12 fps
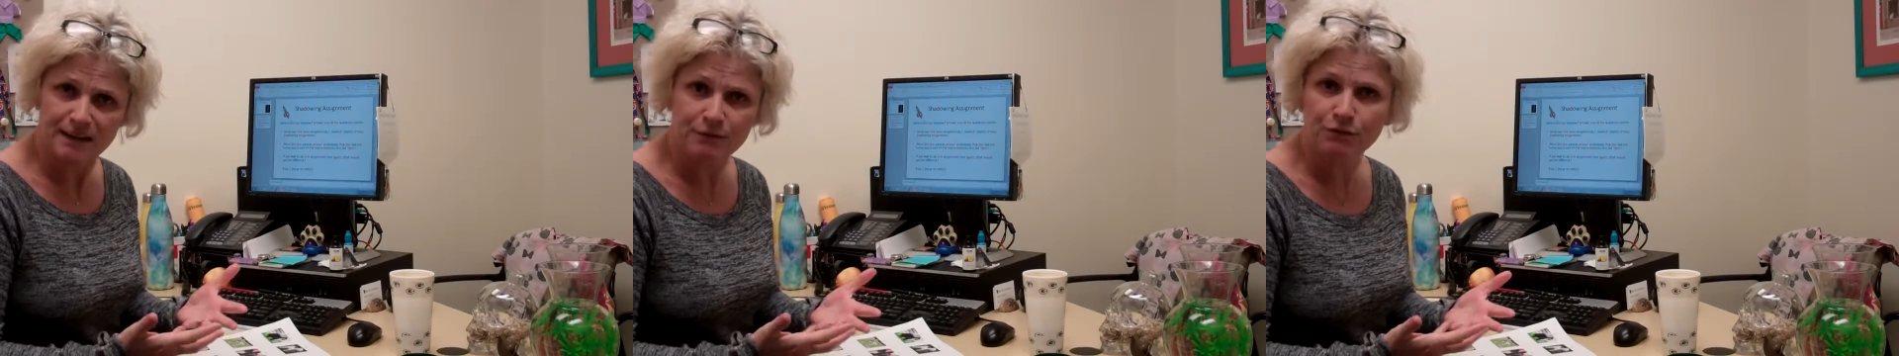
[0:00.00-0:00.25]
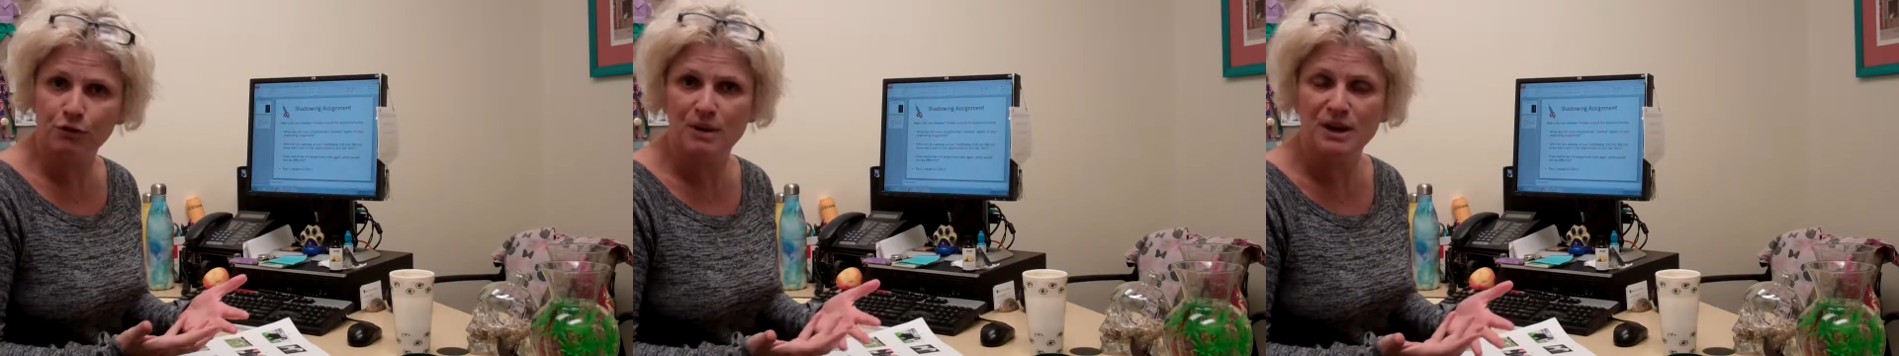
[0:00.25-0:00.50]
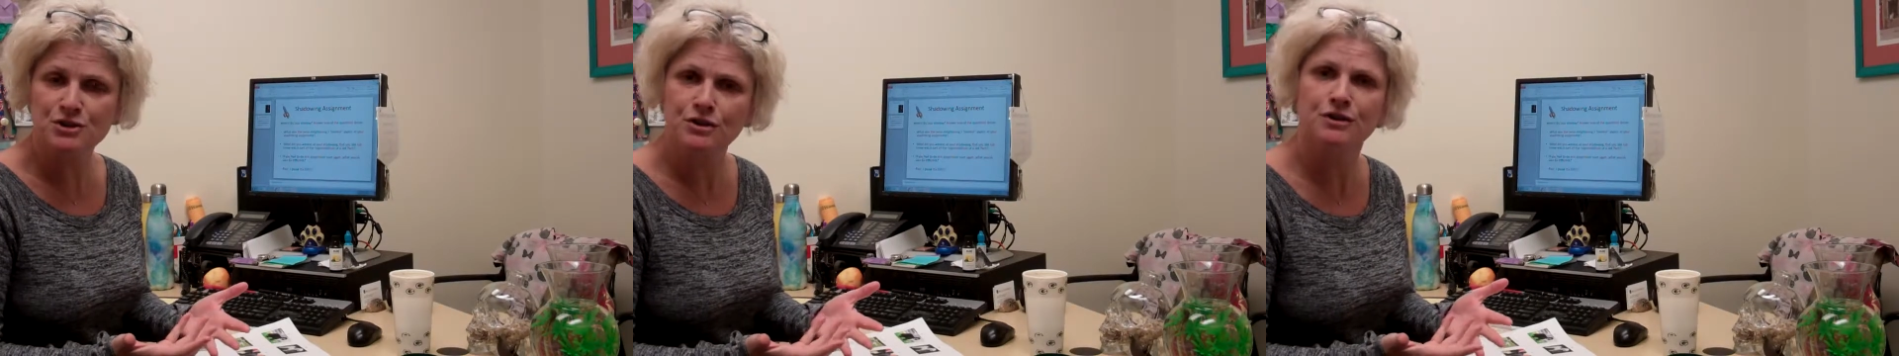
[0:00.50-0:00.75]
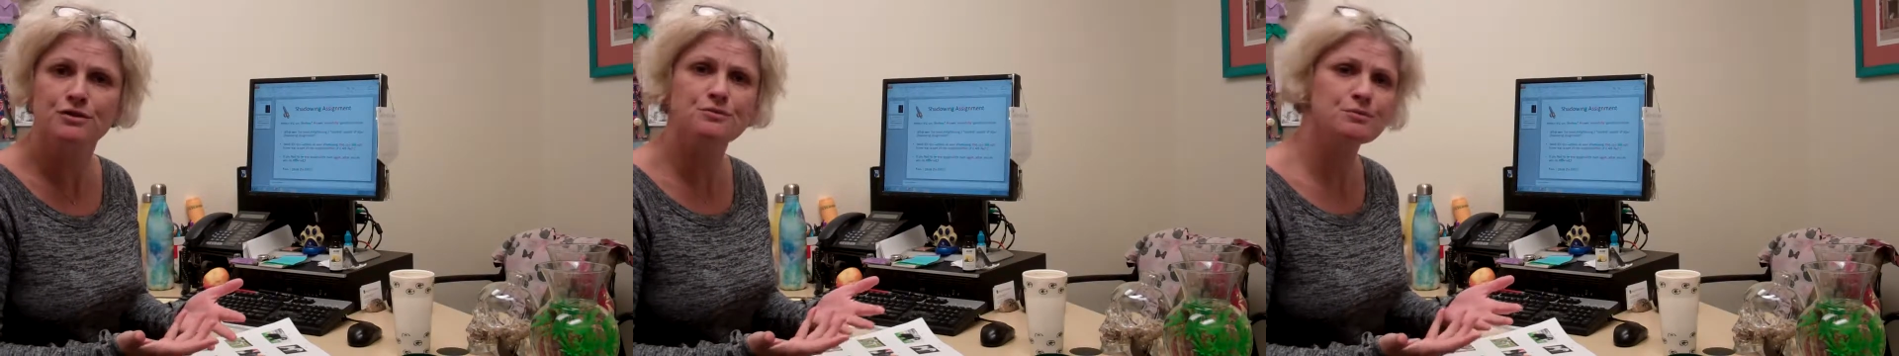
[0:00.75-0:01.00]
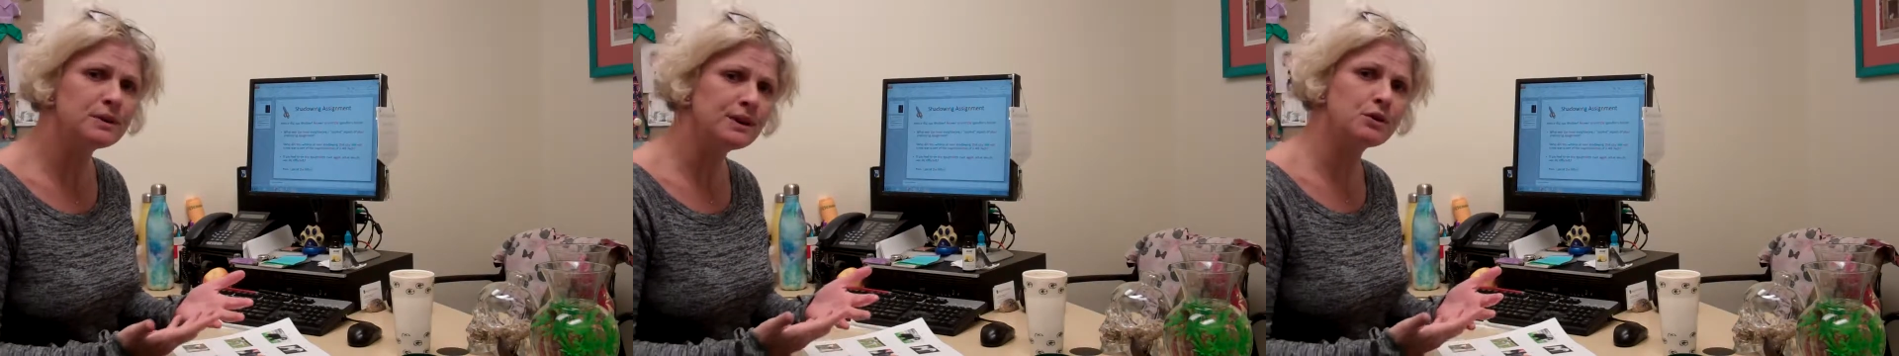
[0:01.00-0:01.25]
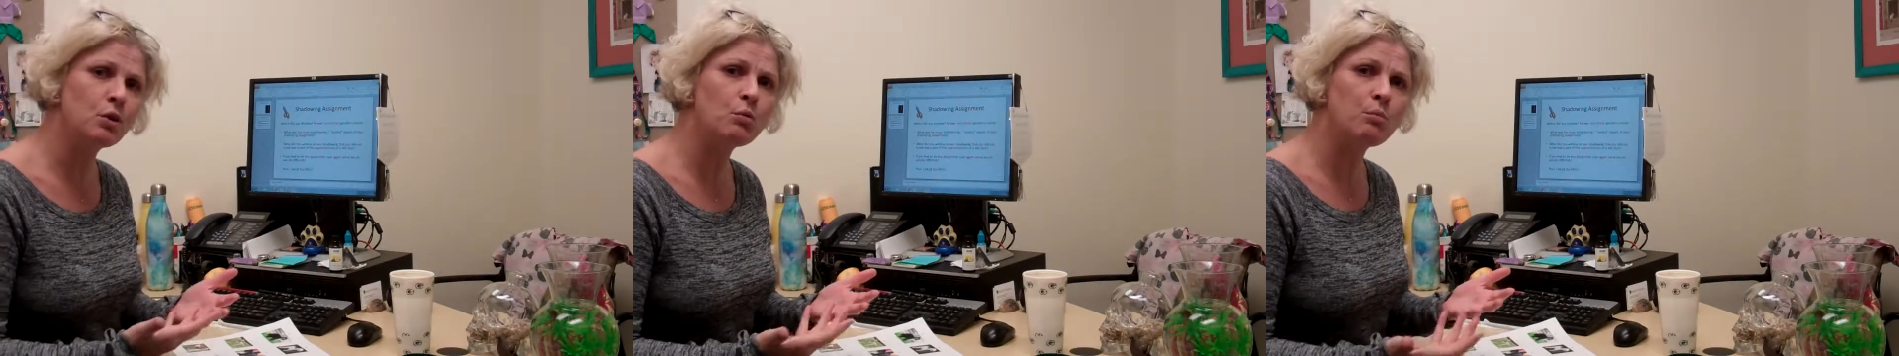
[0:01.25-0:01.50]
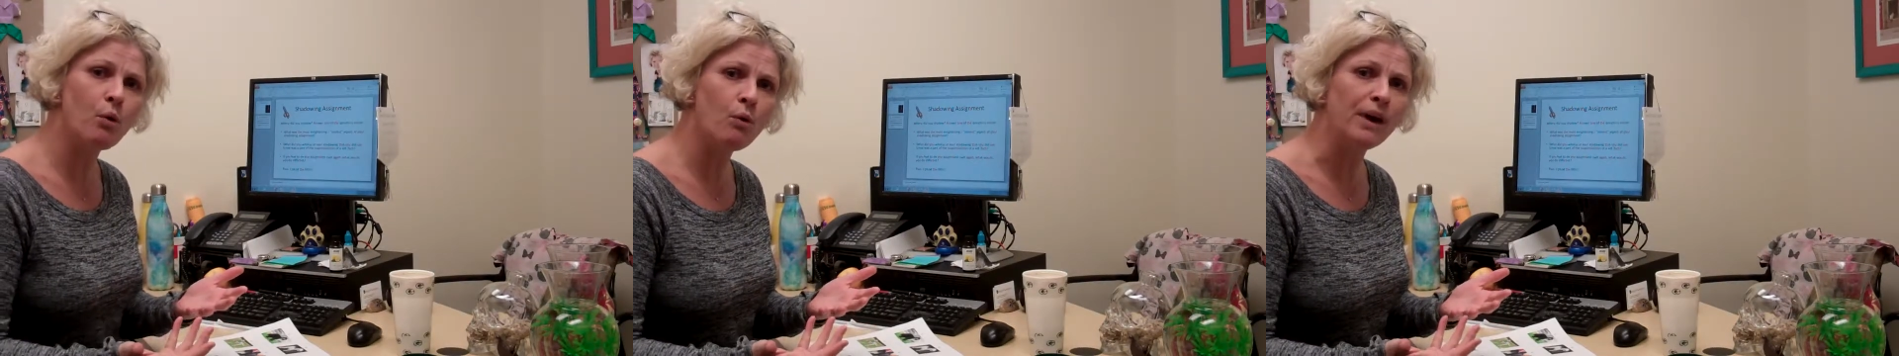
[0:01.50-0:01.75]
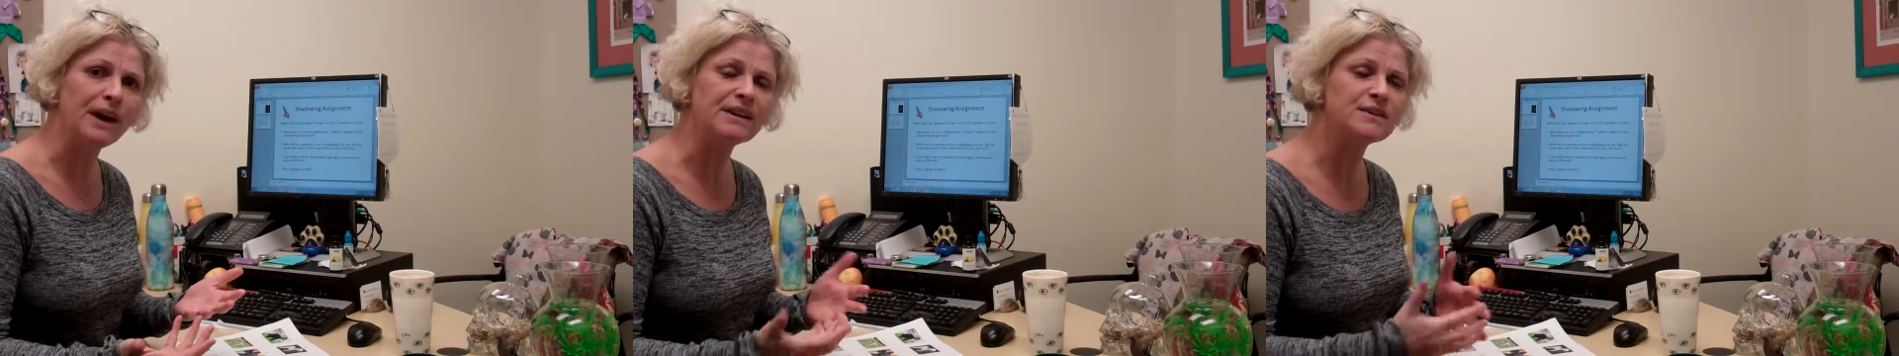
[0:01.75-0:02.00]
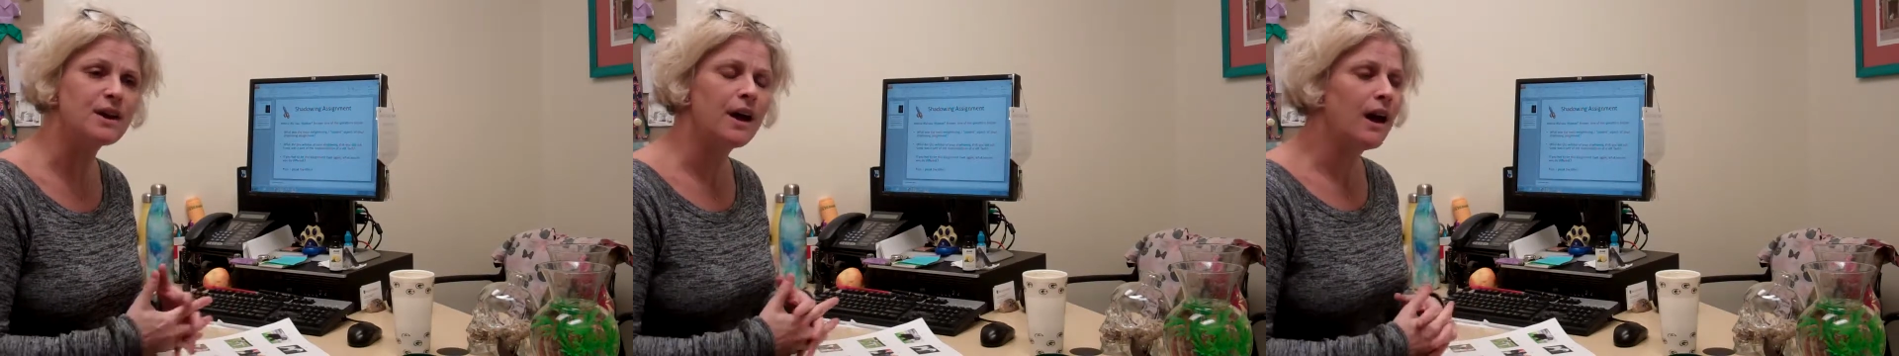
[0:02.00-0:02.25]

information, there's really no point